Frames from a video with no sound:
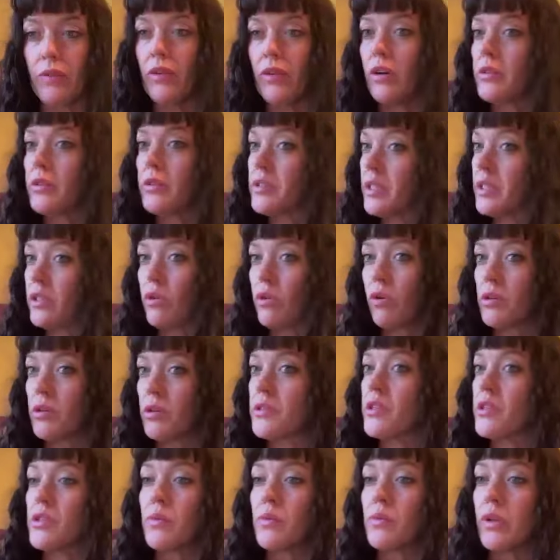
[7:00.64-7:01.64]
all seen
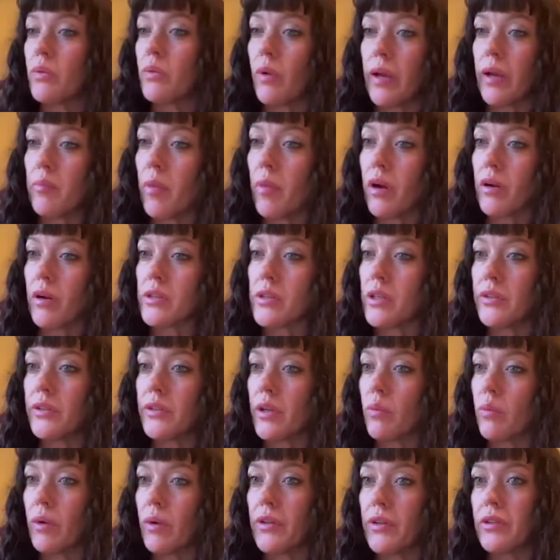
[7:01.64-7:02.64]
horses with white marks on
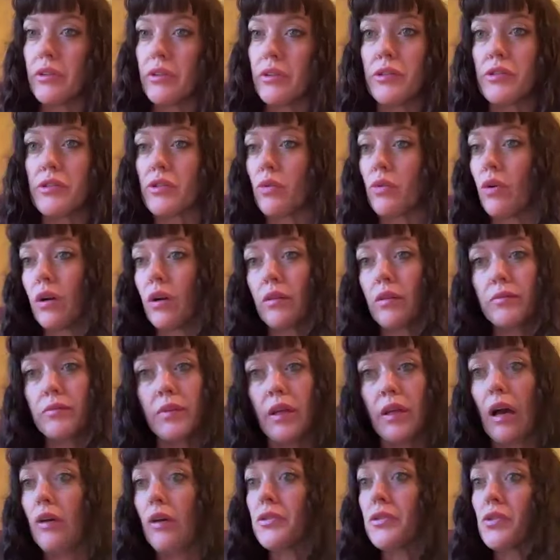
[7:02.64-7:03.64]
their withers or
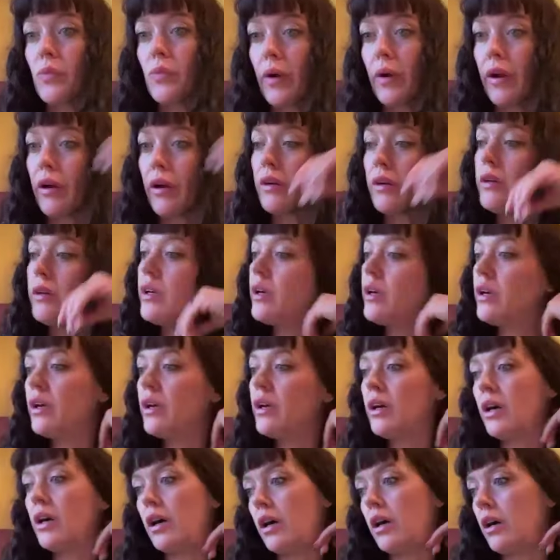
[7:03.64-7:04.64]
elsewhere.
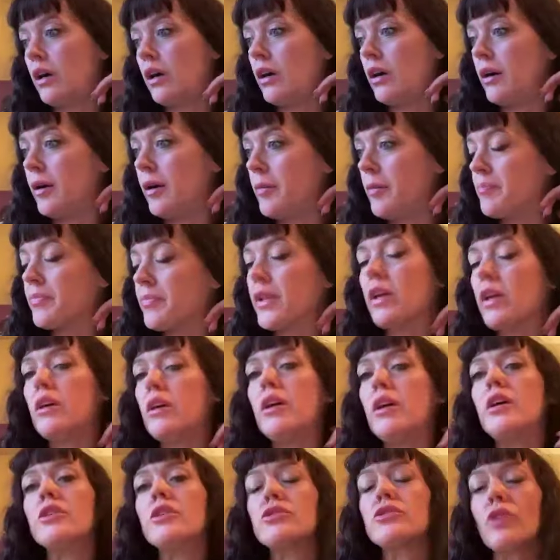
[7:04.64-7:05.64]
Um,
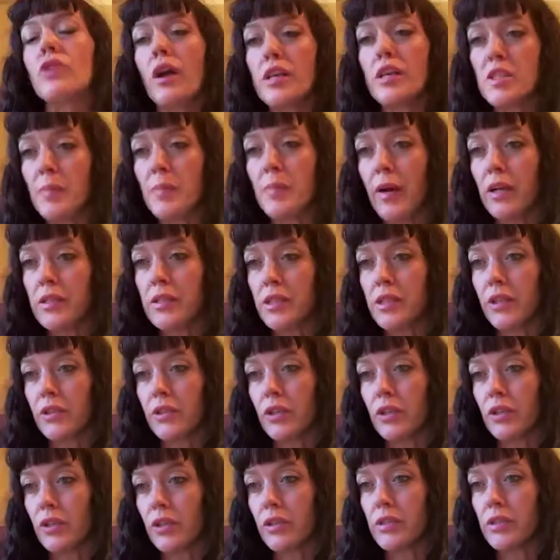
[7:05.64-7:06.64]
Dry spots
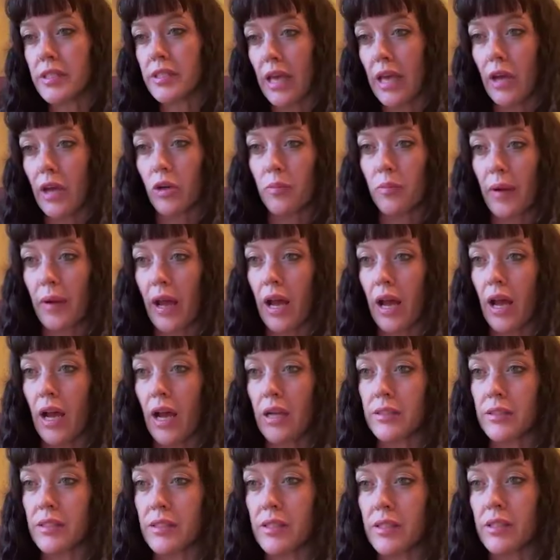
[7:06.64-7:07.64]
under saddle
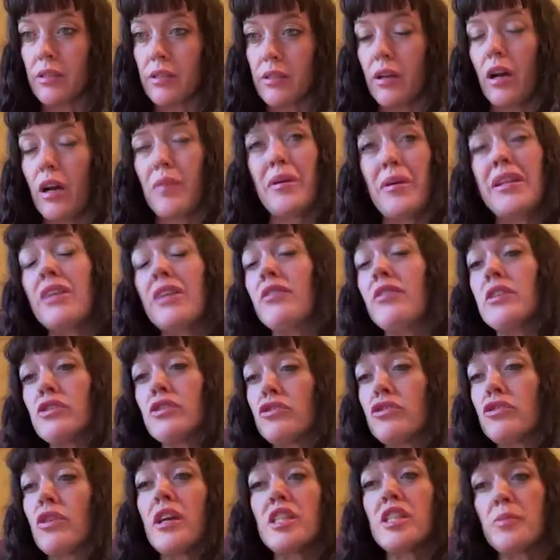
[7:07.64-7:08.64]
pads, and even
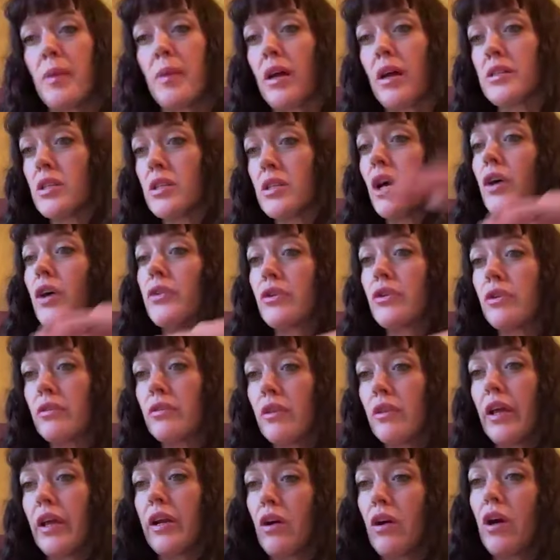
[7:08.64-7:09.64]
dry spots under,
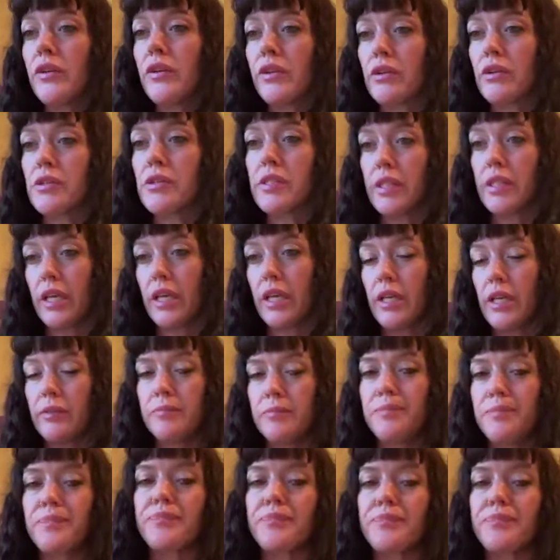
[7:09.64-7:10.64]
like, on their
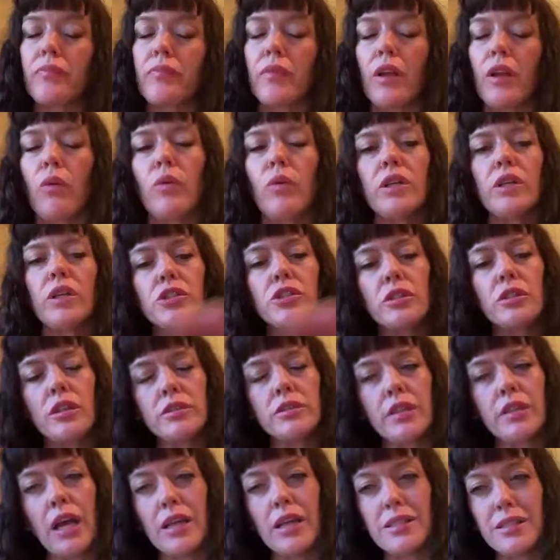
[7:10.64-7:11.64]
skin, which
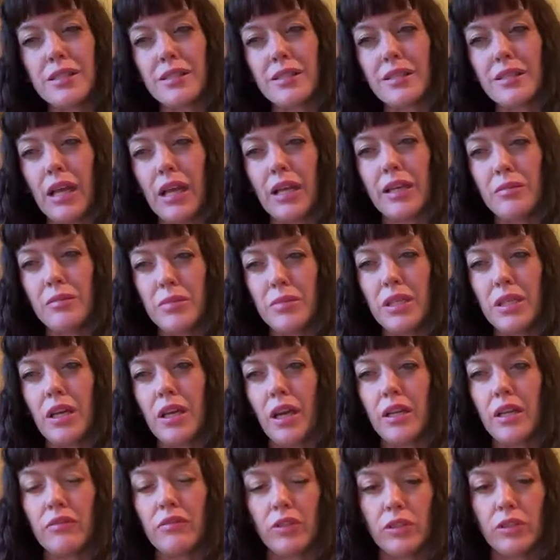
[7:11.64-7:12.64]
that can be
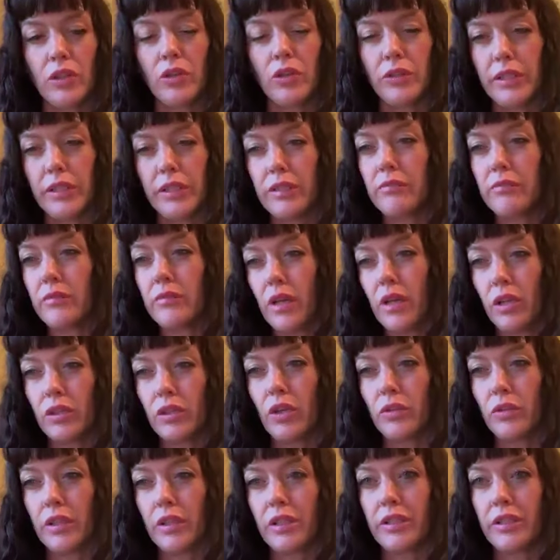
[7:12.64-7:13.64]
kind of a
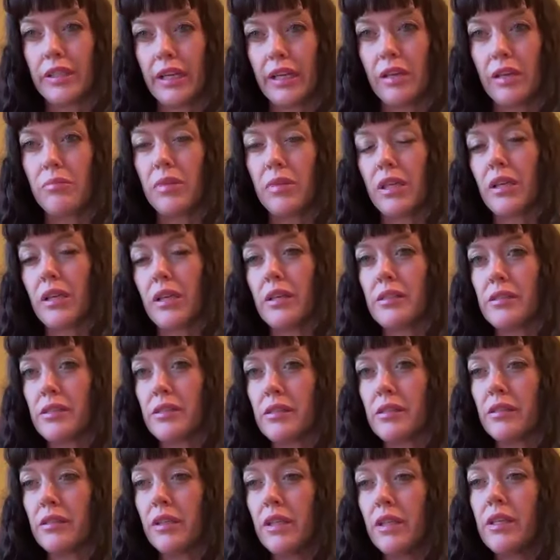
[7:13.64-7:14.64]
loaded thing
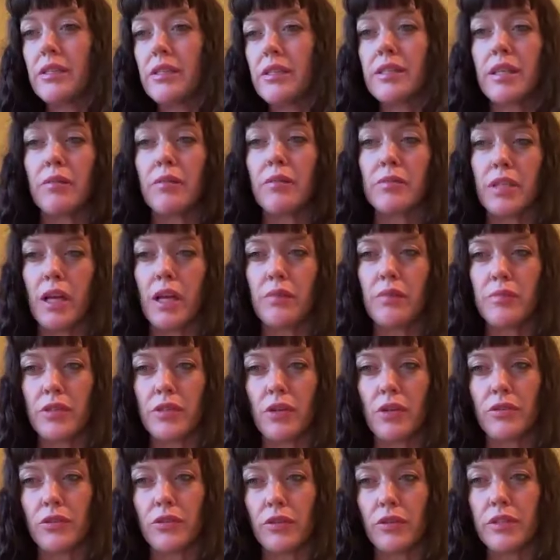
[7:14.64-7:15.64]
because sometimes
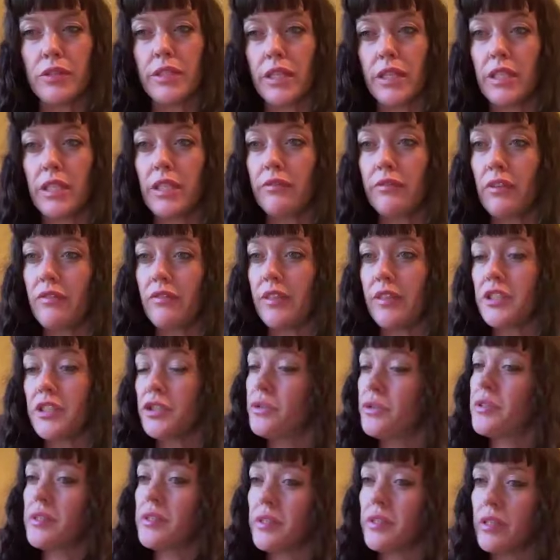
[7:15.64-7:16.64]
those are indicative of
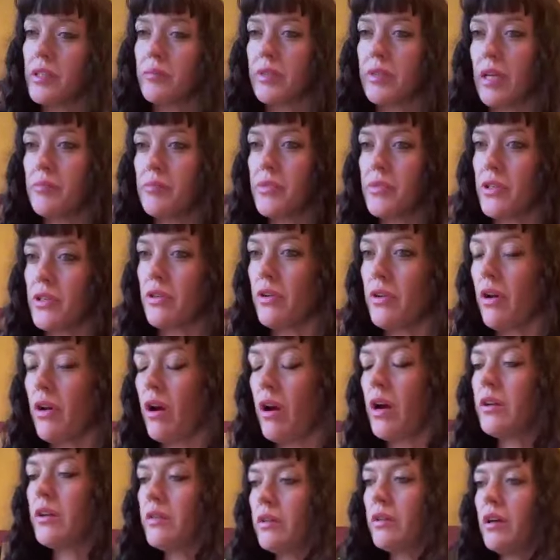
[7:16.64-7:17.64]
issues and sometimes they're
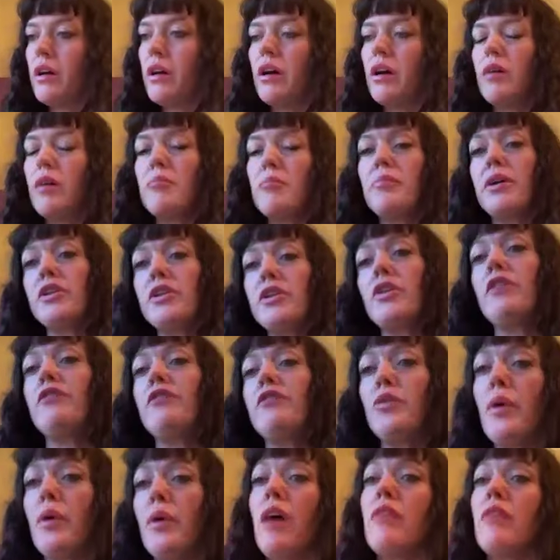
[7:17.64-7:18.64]
not. But if
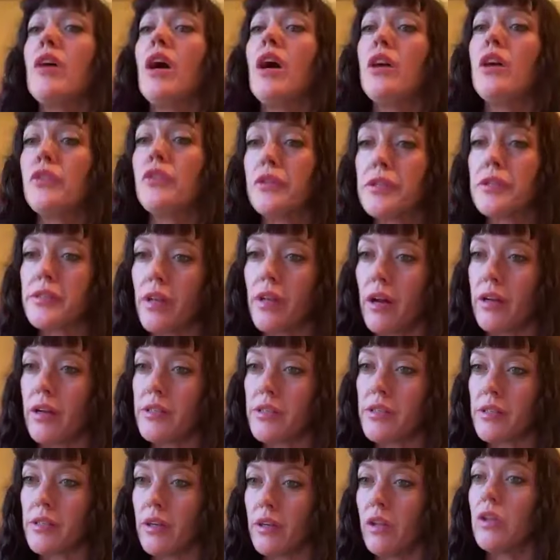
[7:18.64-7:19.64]
you have other
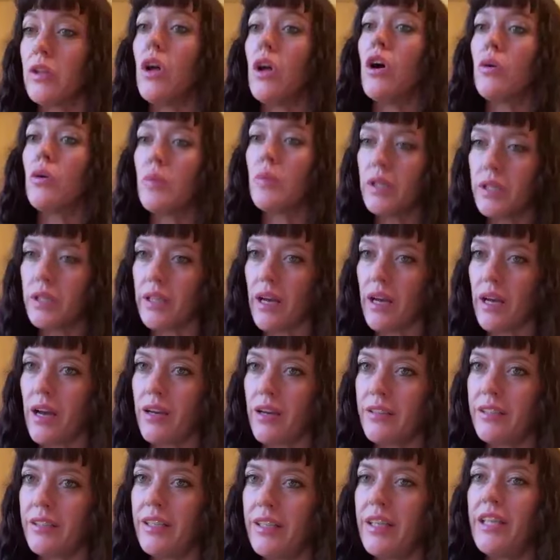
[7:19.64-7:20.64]
signs along with
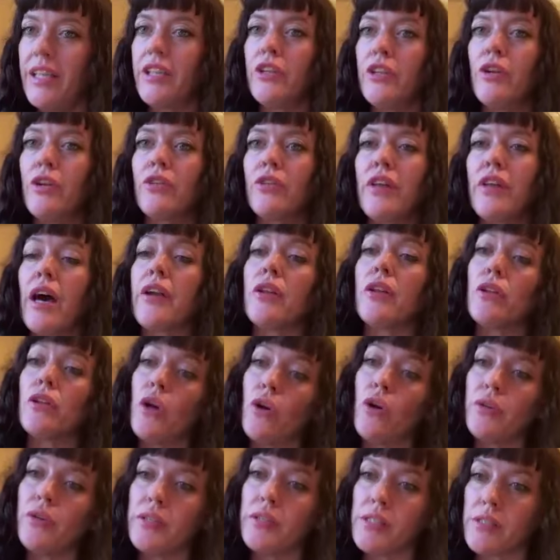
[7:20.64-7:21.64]
that, that
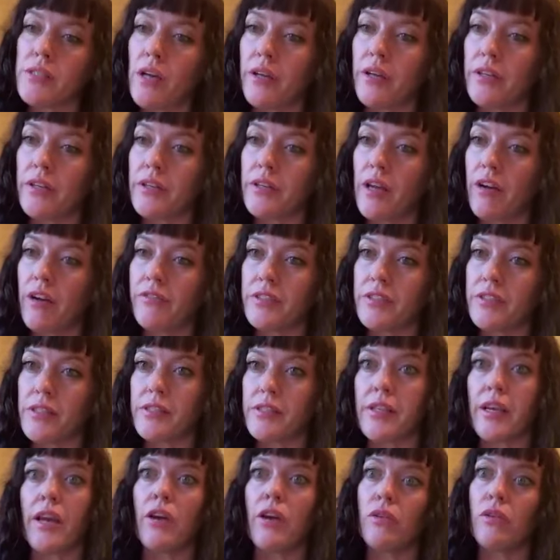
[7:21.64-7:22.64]
alone is not enough to
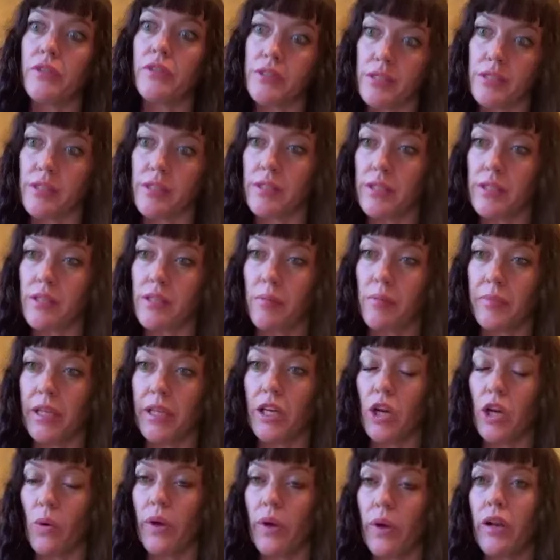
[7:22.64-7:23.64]
say, oh, this is
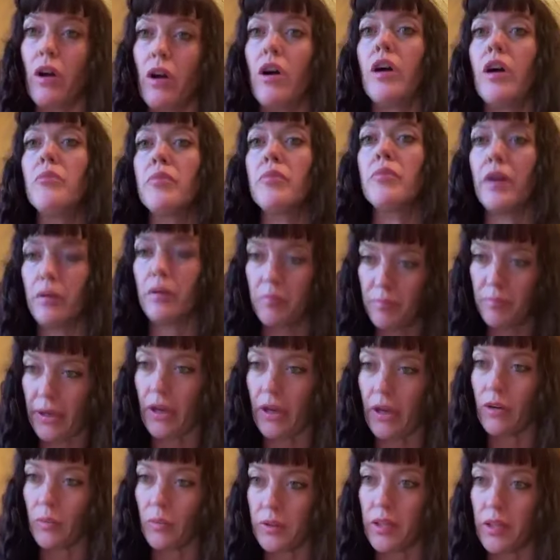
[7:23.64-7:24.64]
something going on. But
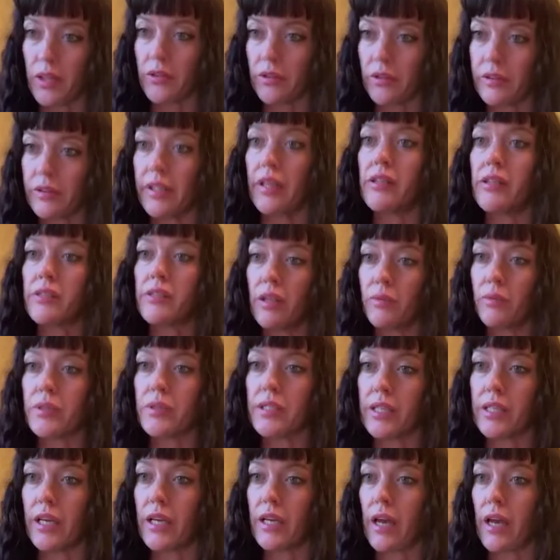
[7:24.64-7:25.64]
paired with other things, I would
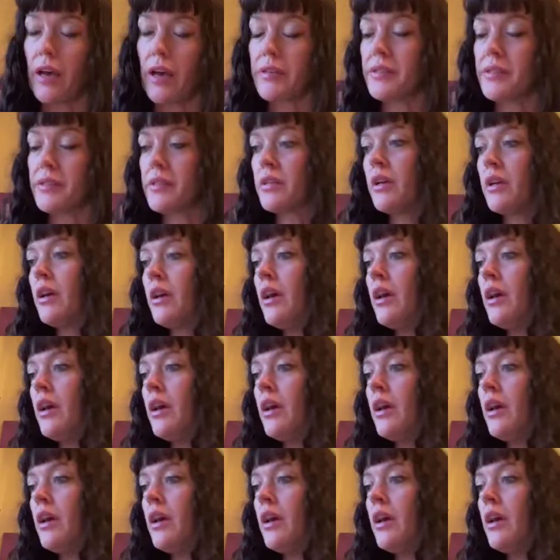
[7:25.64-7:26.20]
say yes.